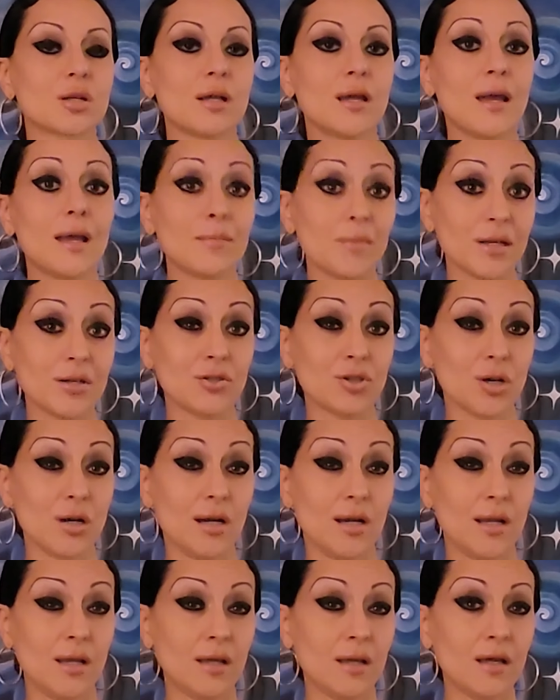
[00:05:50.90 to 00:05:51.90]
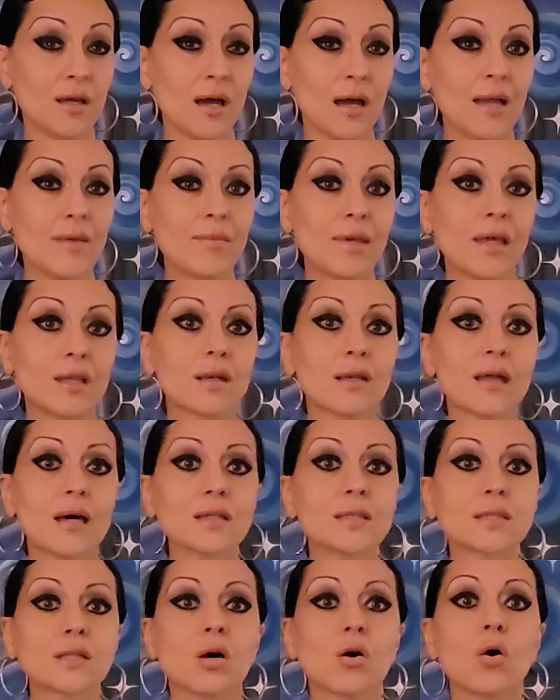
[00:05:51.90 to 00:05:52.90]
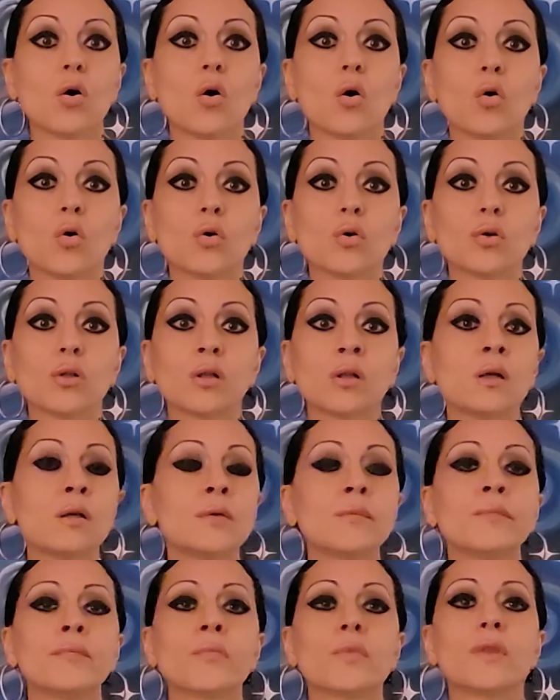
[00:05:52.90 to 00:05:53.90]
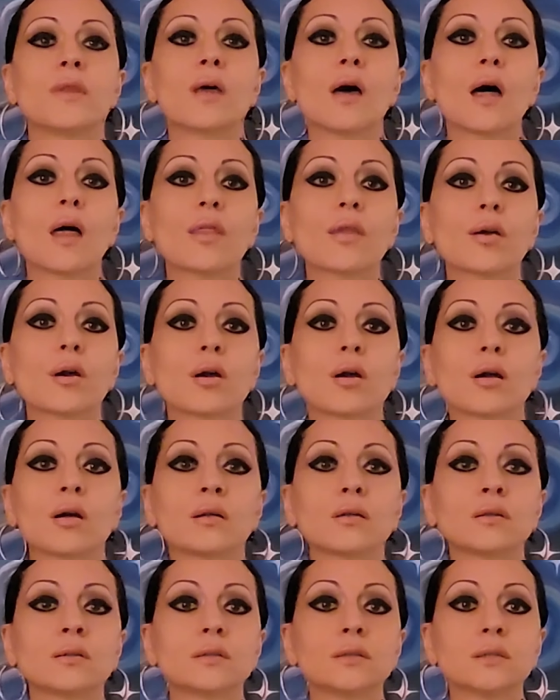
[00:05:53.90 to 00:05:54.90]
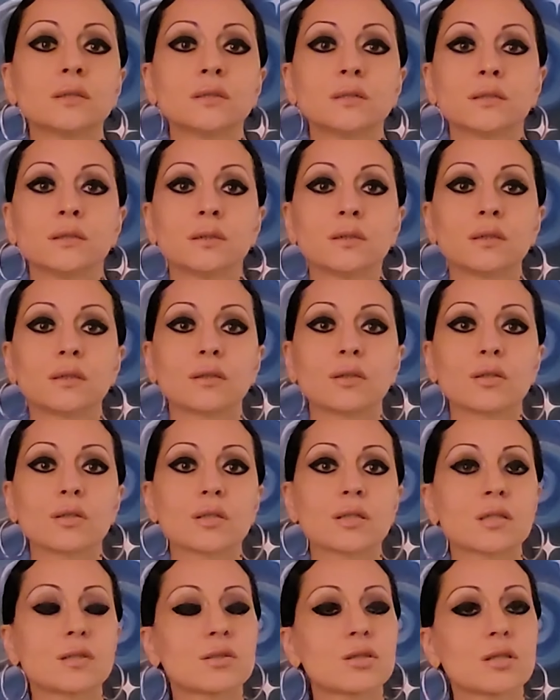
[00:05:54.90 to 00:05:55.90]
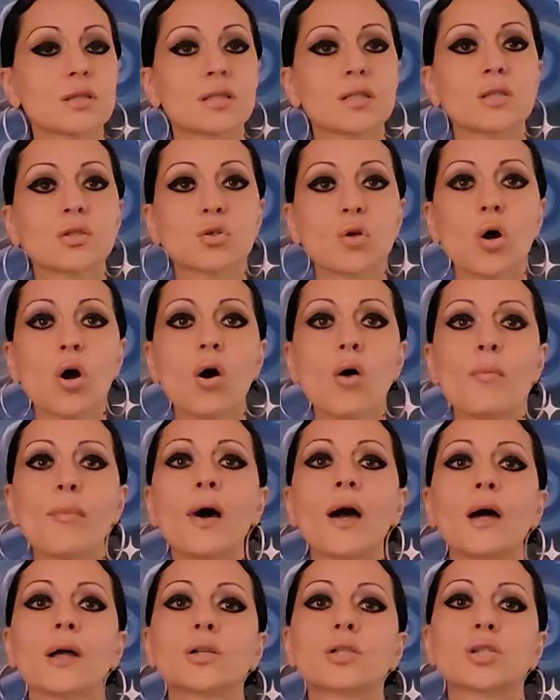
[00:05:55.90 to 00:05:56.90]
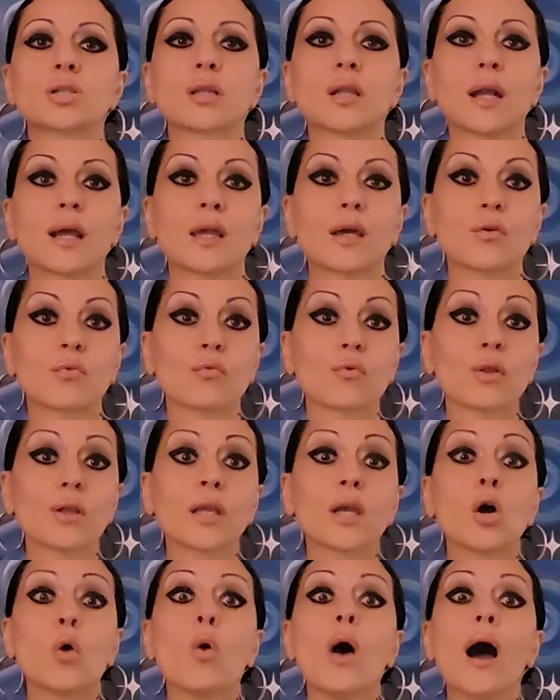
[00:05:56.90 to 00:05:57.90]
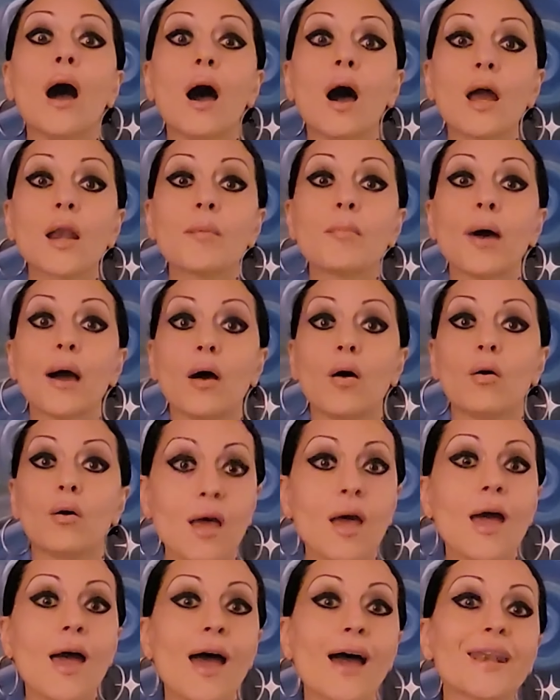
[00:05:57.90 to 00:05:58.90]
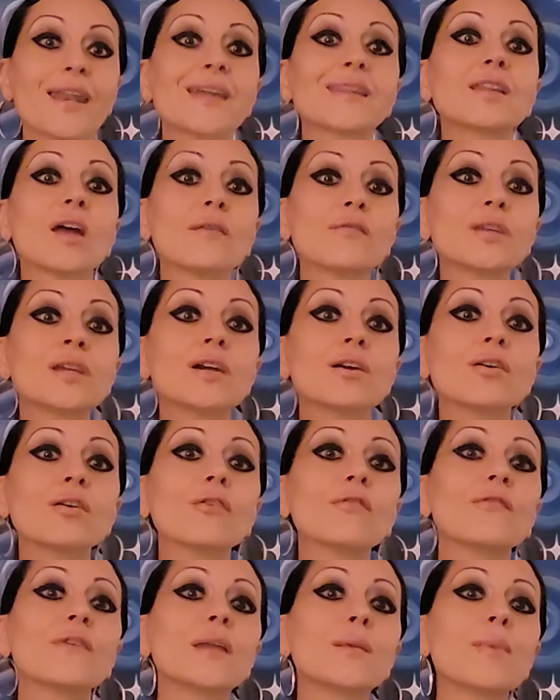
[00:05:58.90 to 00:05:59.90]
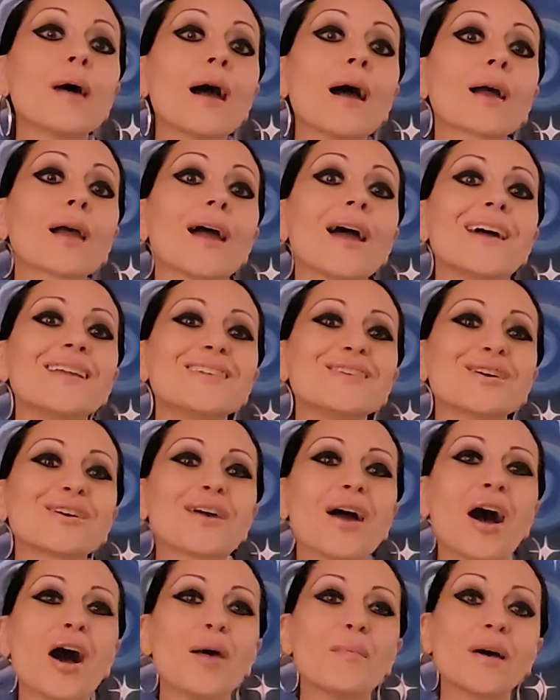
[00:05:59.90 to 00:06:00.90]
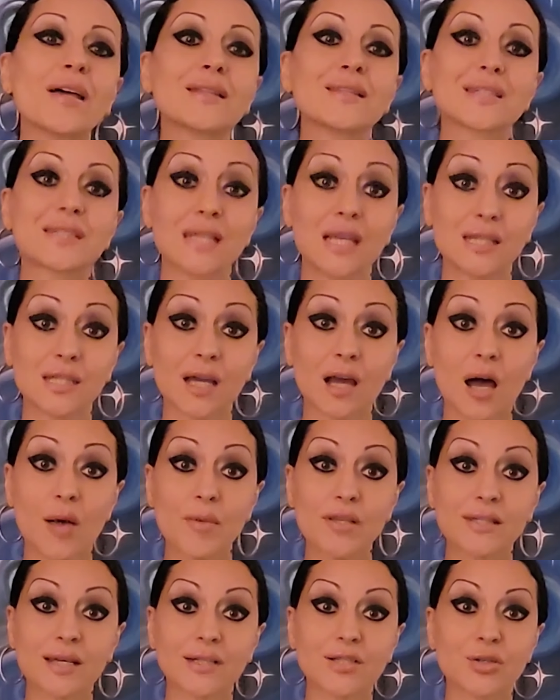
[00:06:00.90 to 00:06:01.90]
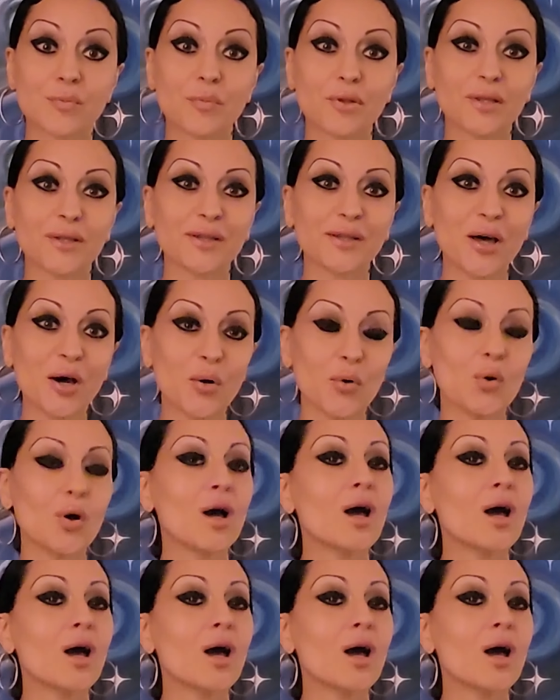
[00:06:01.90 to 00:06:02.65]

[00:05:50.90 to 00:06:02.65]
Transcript: imagery. I mean, that's a whole nother, there's just so much that I could really go on about. And I'd love to hear your feedback and your comments in the comment section below.